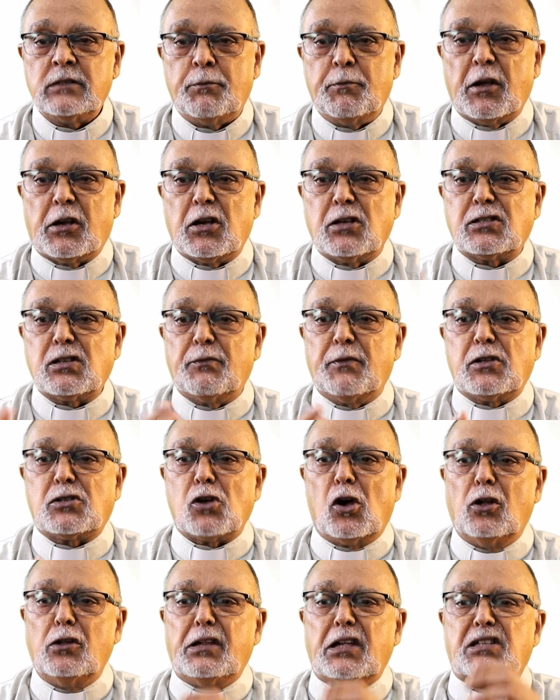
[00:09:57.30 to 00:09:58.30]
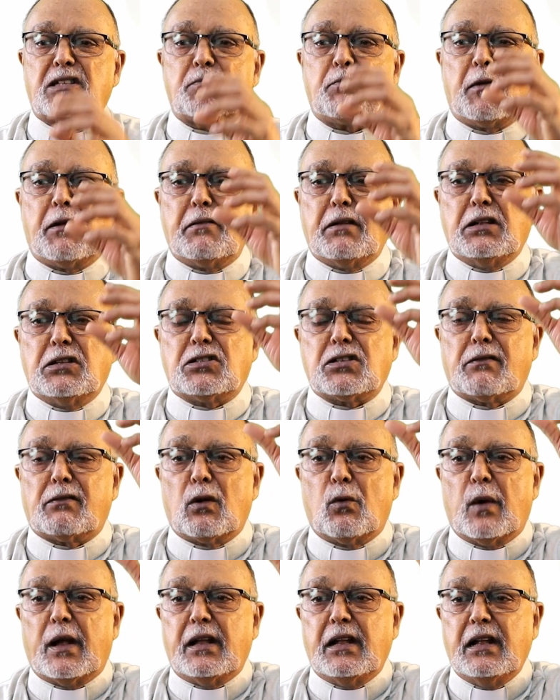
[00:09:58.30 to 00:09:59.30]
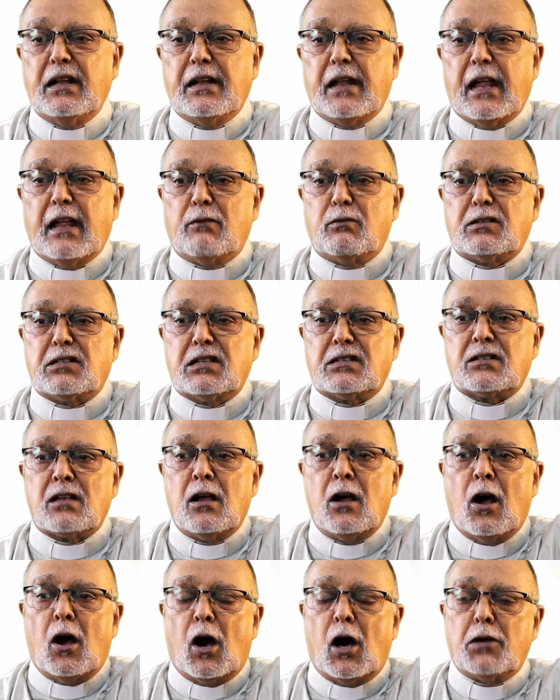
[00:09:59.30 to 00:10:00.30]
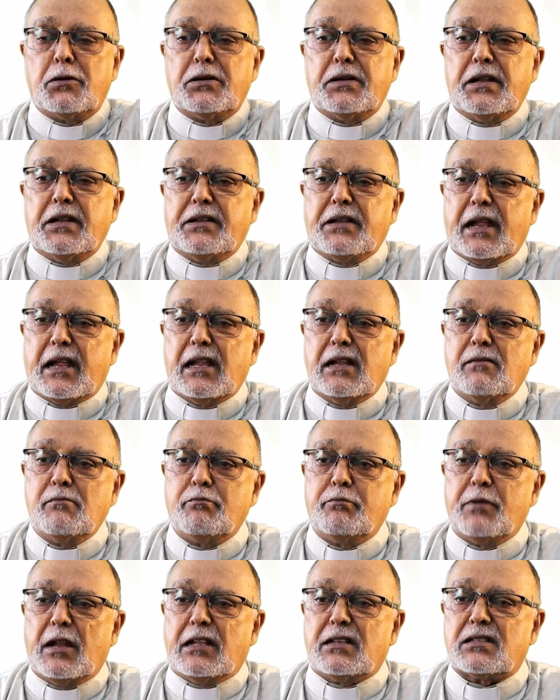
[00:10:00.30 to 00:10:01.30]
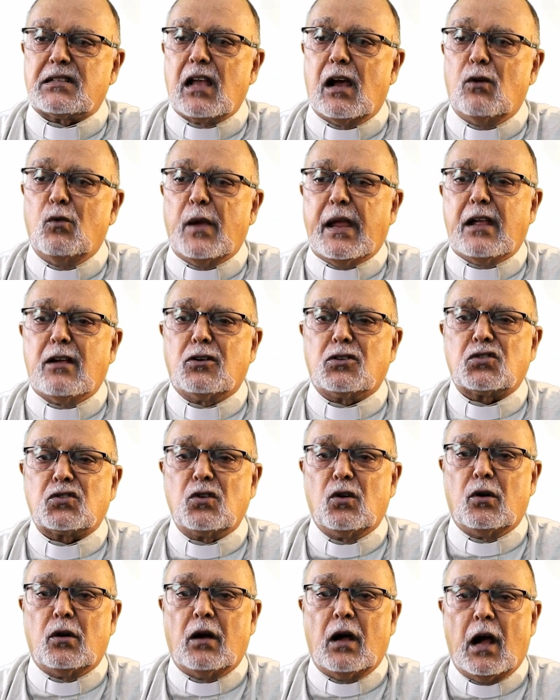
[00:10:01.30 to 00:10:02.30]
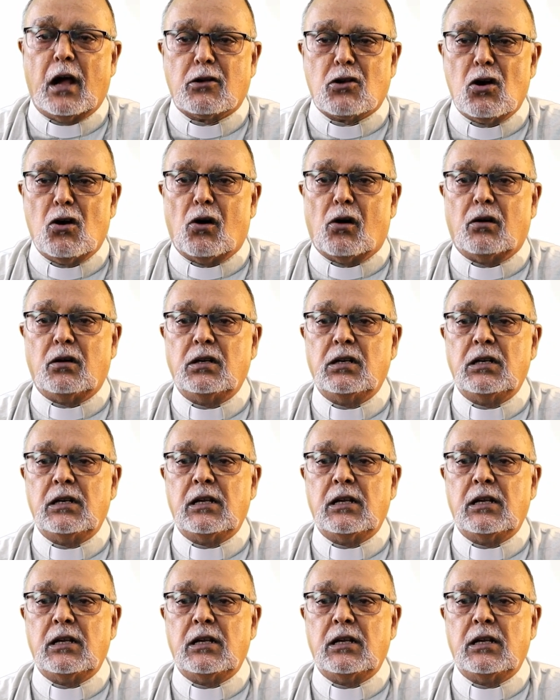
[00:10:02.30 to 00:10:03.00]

because of which all the experience of the wedding day, which has already taken place a week or so ago,